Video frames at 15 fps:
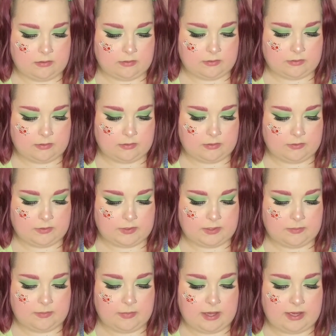close
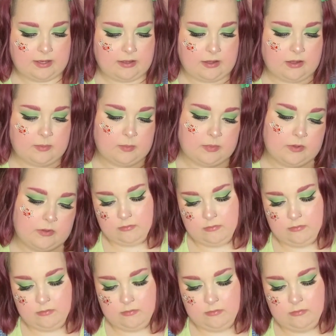it back up.
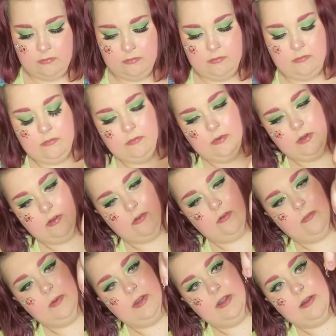When you
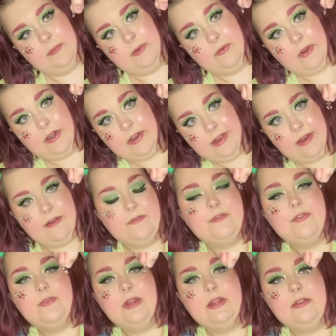open it up, you already have
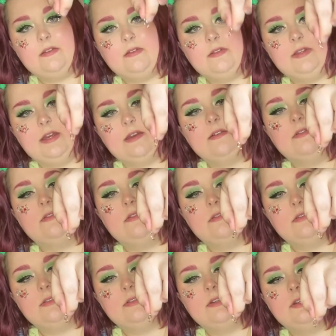3 little
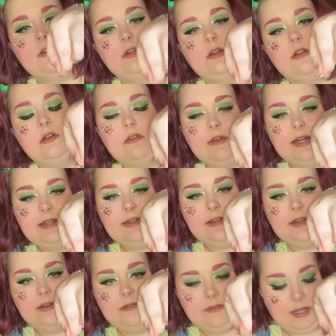dangles right
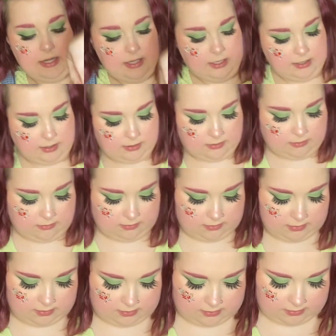there, ready to go.
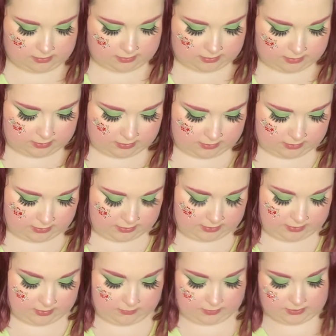And
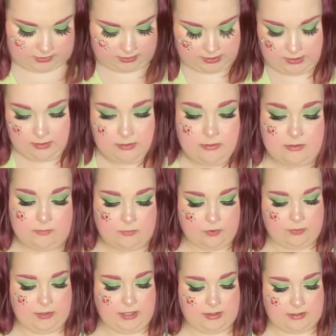then we'll just
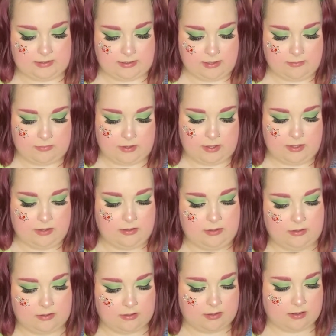repeat the same thing,
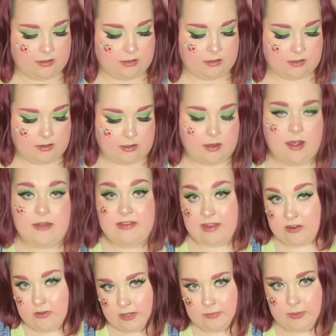and that'll
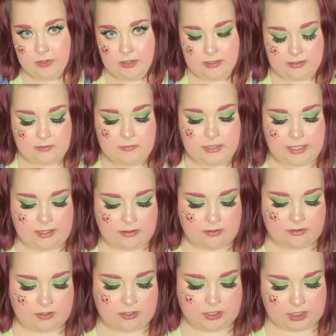help you get some length on
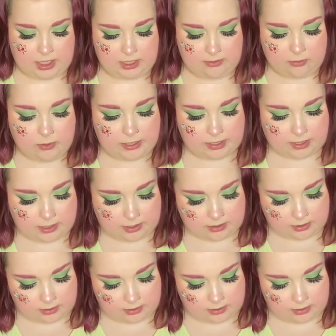your chain quicker